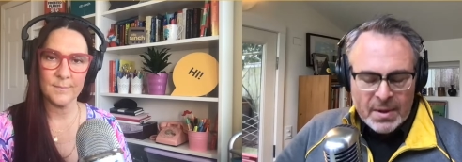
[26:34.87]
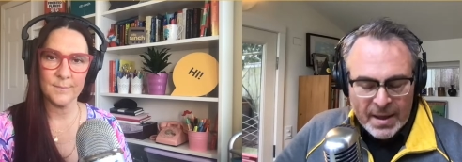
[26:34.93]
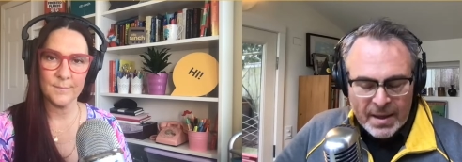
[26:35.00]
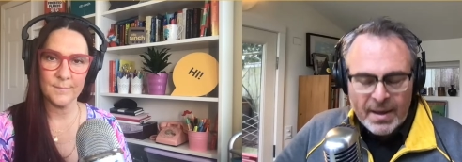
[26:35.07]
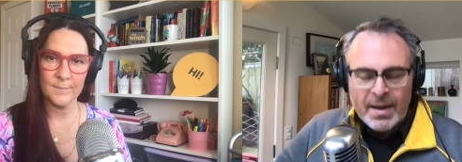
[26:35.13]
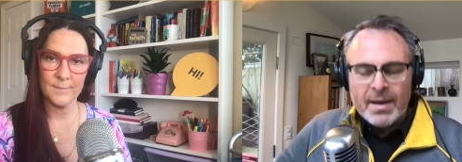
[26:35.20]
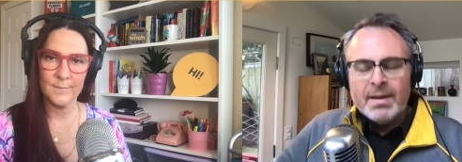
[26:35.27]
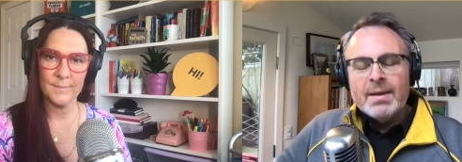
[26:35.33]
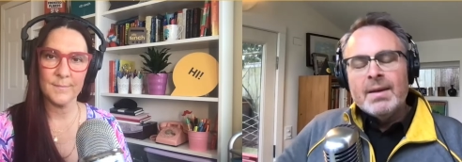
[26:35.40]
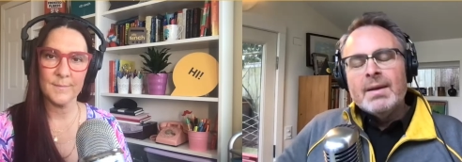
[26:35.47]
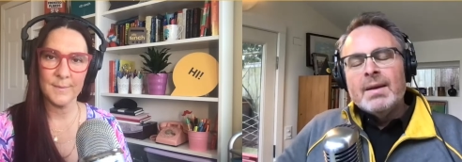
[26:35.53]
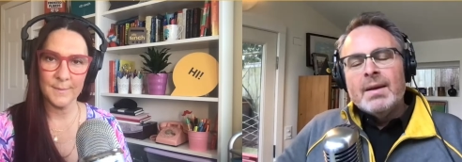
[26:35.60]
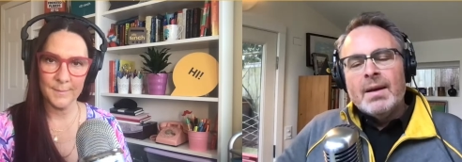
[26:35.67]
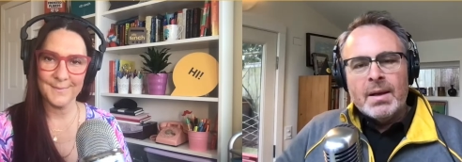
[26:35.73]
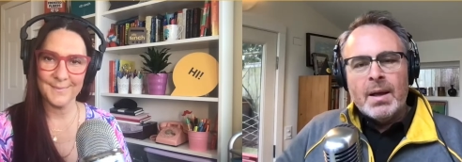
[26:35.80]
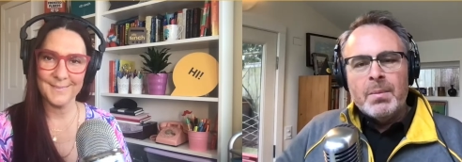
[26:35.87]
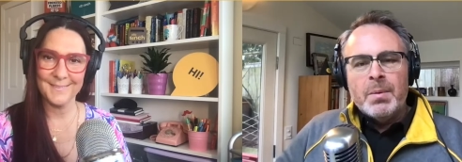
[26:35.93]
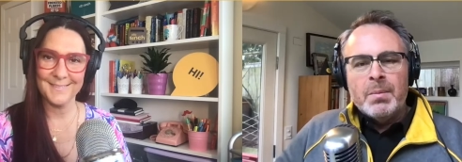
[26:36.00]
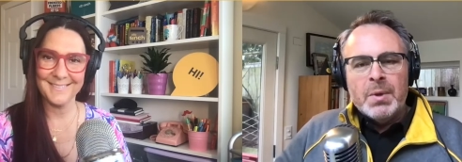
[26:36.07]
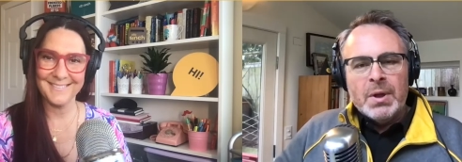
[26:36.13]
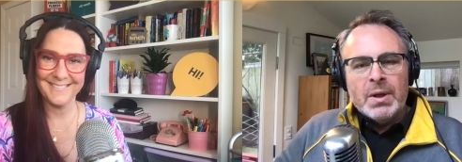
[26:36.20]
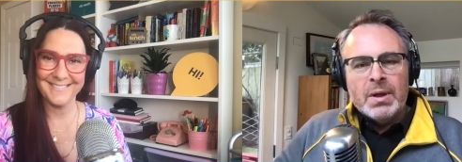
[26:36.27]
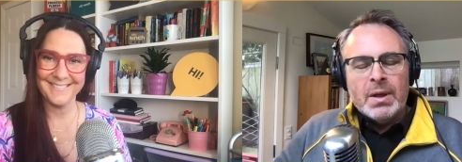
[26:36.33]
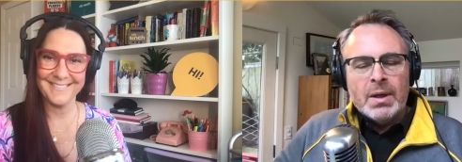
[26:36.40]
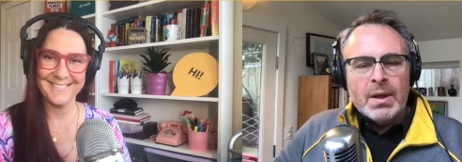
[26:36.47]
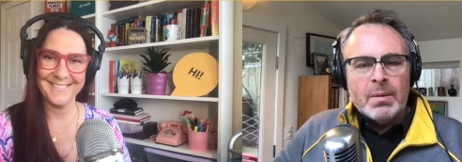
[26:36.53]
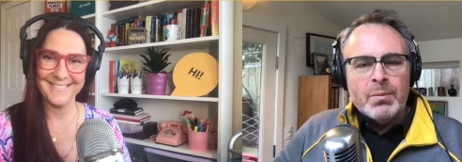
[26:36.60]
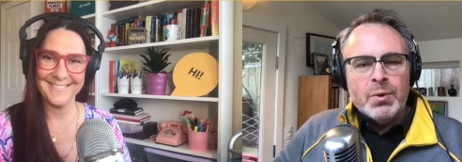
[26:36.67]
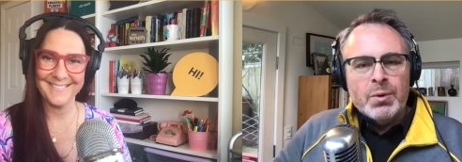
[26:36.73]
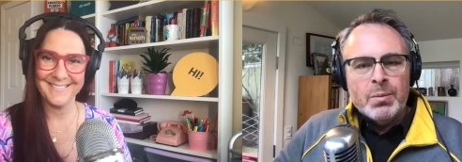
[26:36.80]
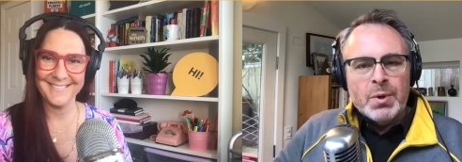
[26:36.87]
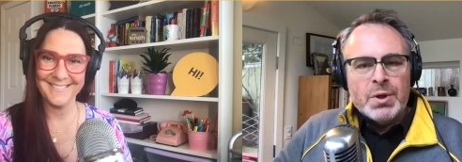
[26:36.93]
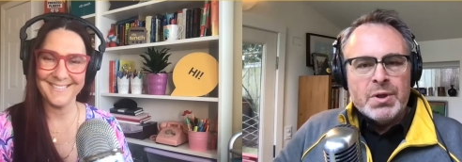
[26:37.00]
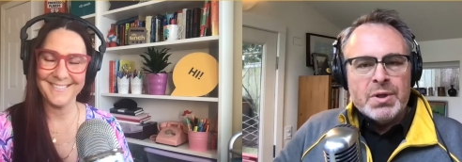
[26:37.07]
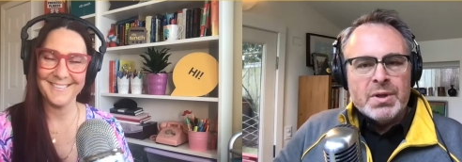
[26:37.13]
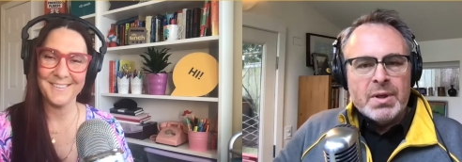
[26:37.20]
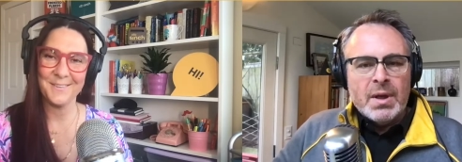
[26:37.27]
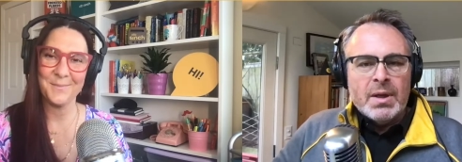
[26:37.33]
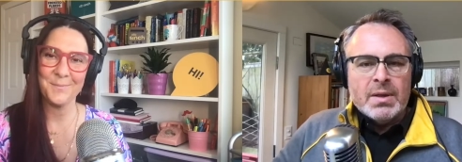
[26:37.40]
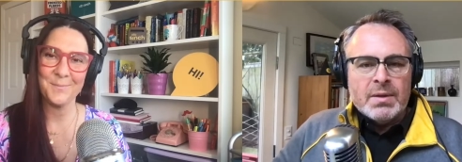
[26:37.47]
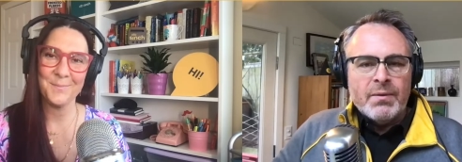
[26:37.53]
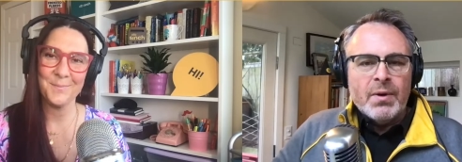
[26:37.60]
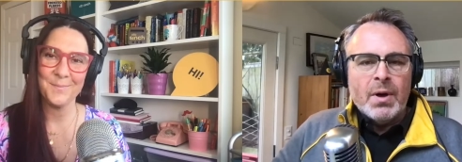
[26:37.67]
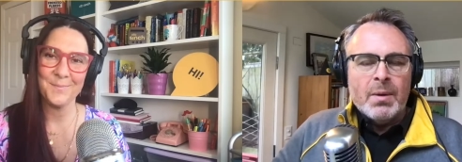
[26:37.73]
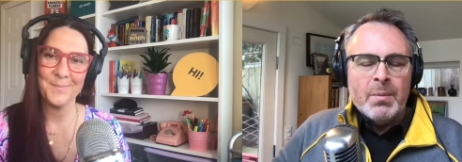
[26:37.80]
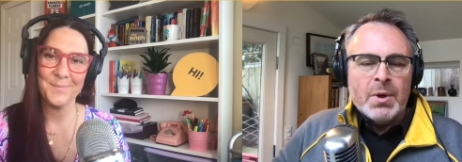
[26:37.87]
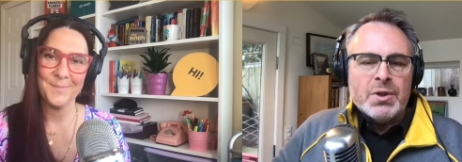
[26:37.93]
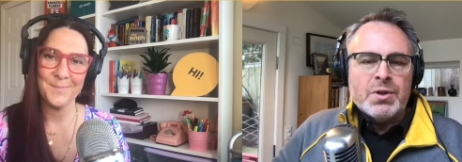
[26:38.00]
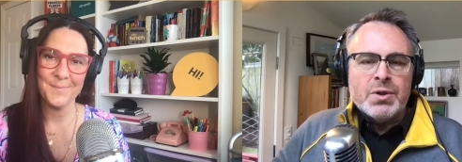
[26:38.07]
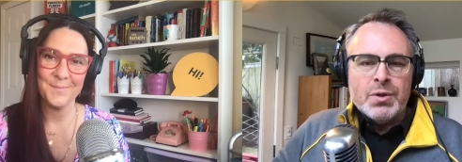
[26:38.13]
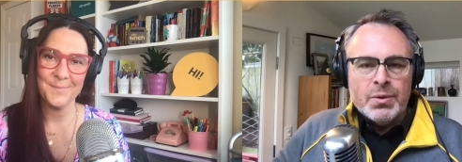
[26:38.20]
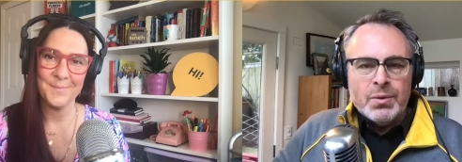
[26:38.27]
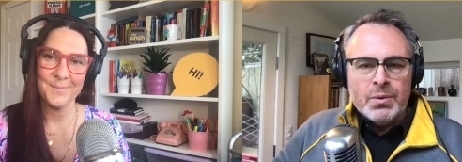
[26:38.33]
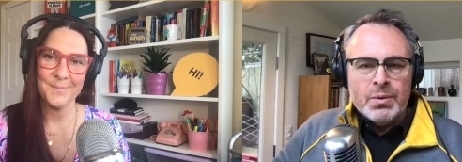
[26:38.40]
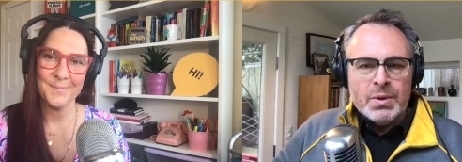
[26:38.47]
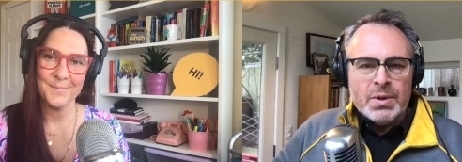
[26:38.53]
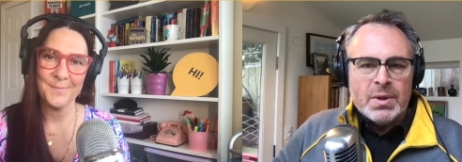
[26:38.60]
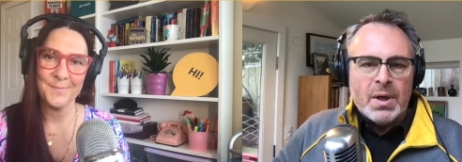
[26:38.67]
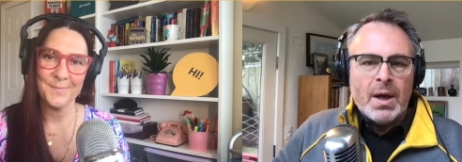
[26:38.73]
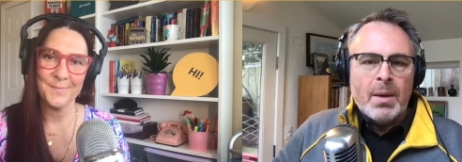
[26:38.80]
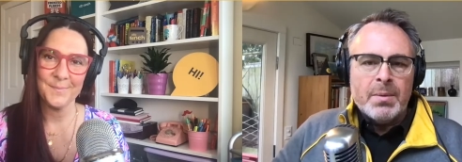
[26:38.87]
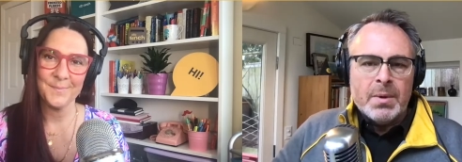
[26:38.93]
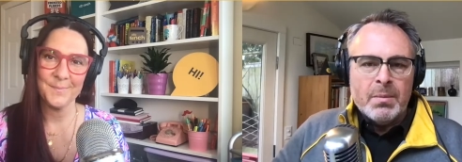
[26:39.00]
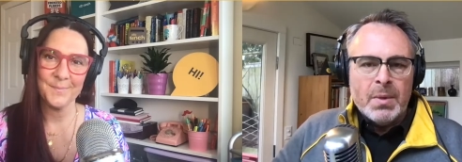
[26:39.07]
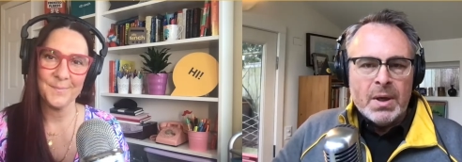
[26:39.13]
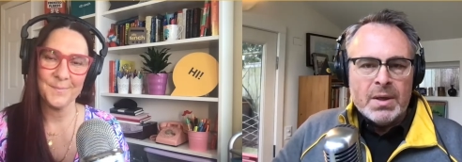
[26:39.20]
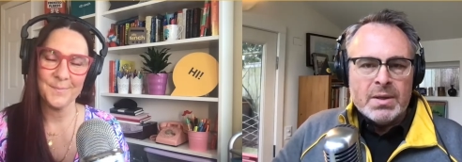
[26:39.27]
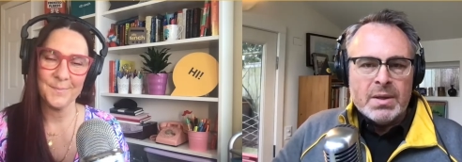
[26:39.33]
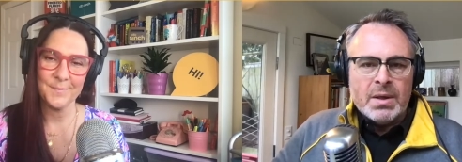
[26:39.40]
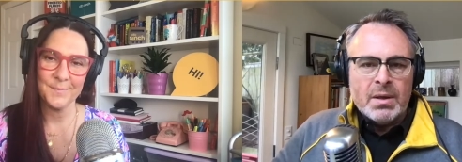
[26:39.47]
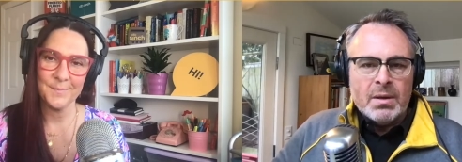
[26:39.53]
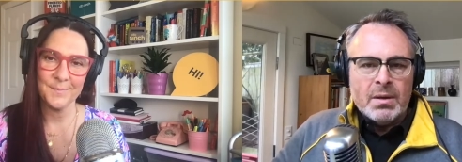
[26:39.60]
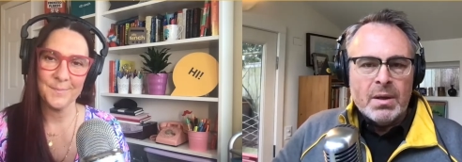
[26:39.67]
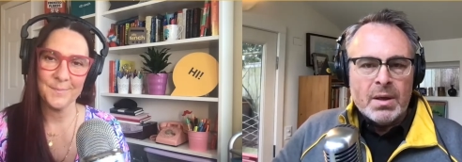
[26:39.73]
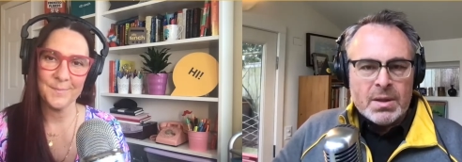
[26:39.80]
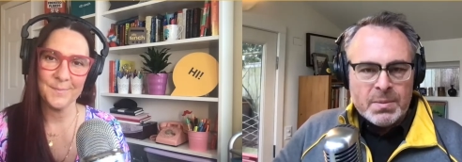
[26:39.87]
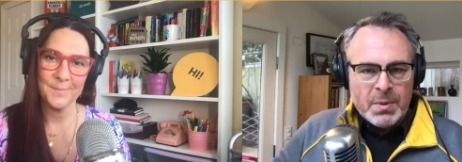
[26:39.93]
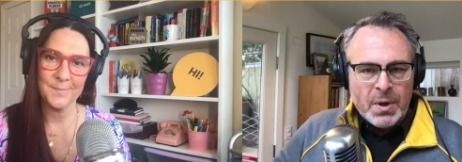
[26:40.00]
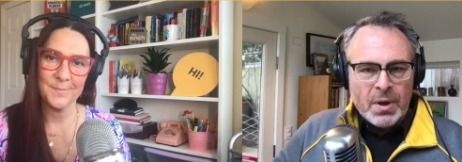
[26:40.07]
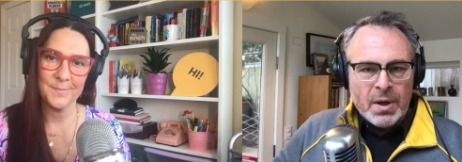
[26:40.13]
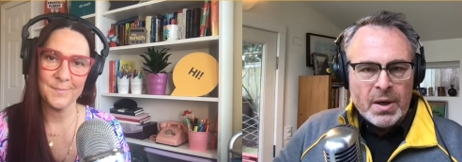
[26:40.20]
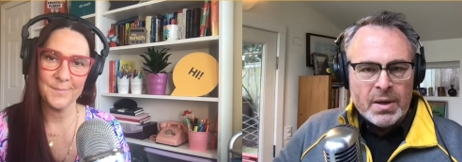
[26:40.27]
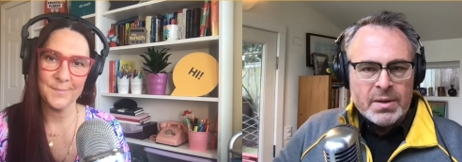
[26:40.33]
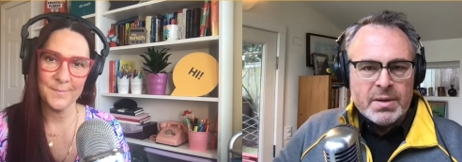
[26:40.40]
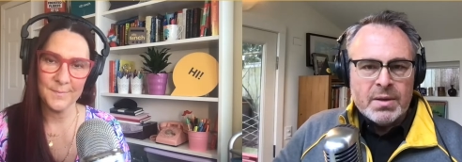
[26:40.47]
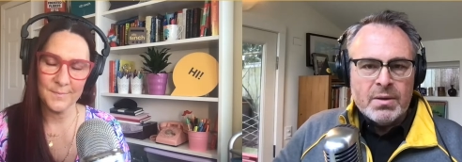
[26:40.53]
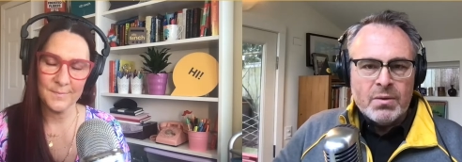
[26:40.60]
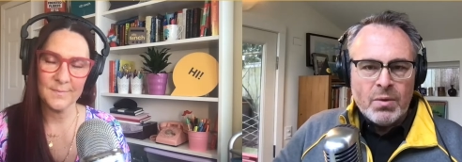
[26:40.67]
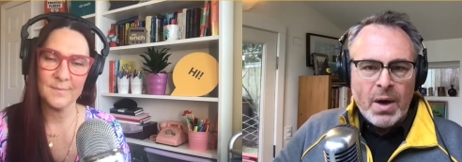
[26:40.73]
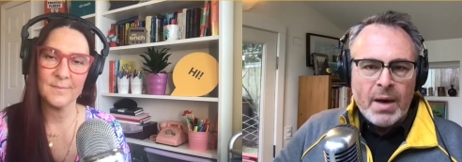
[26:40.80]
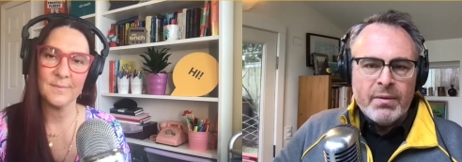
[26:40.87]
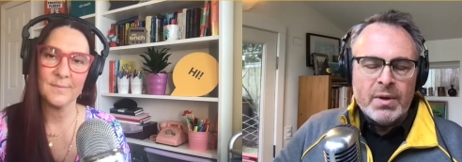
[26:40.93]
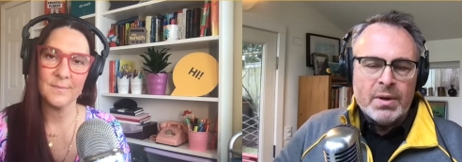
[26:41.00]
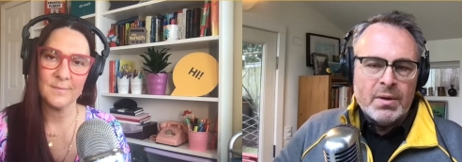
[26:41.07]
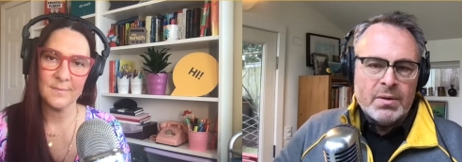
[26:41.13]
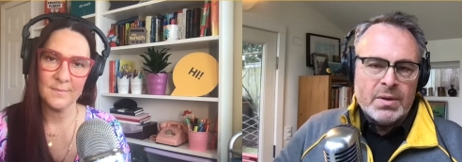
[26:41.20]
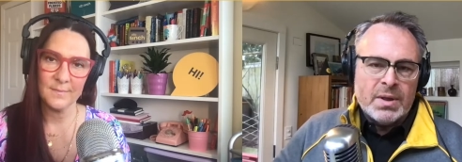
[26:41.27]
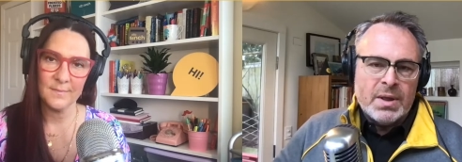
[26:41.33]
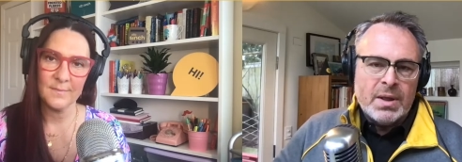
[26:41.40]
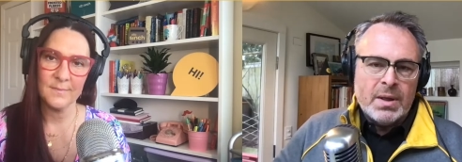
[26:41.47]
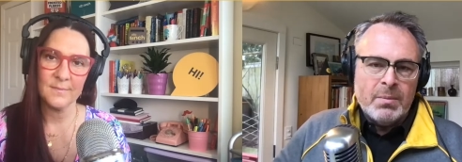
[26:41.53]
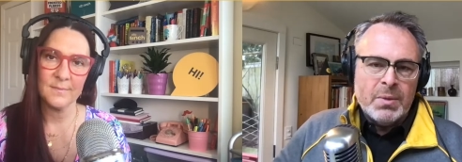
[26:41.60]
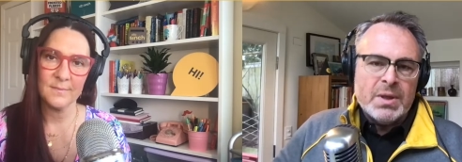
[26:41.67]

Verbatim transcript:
Speaker 1: AI capability like Bloomreach is it's very much tuned to optimizing the experience and driving those key